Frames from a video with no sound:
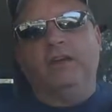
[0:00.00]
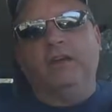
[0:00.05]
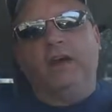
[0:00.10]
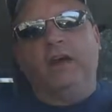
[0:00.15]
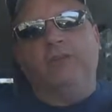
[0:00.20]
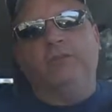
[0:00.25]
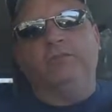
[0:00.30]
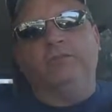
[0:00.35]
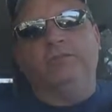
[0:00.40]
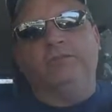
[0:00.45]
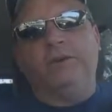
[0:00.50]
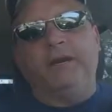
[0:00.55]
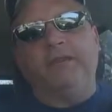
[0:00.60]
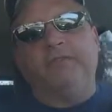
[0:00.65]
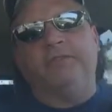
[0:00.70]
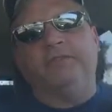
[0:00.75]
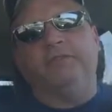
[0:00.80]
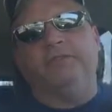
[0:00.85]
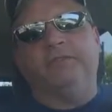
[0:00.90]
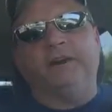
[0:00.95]
I was
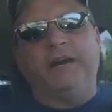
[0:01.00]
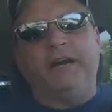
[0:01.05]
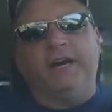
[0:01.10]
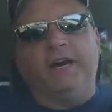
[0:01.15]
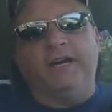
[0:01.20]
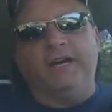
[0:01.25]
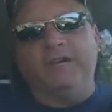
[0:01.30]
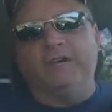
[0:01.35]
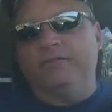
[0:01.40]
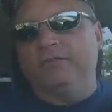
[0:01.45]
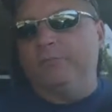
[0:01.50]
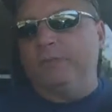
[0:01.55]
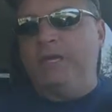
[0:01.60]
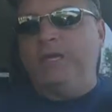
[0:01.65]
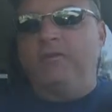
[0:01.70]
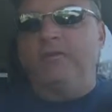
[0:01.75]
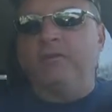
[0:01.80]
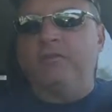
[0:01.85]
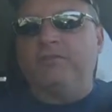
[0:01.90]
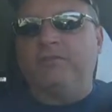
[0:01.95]
petrified of
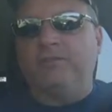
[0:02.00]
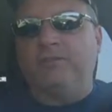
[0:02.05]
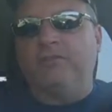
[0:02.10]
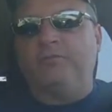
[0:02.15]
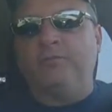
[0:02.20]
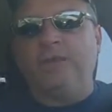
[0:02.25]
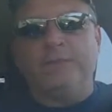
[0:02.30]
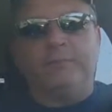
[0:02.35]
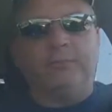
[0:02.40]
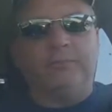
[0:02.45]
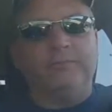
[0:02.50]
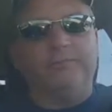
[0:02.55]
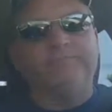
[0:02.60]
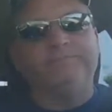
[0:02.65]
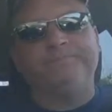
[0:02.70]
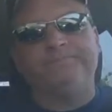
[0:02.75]
speaking in front of people.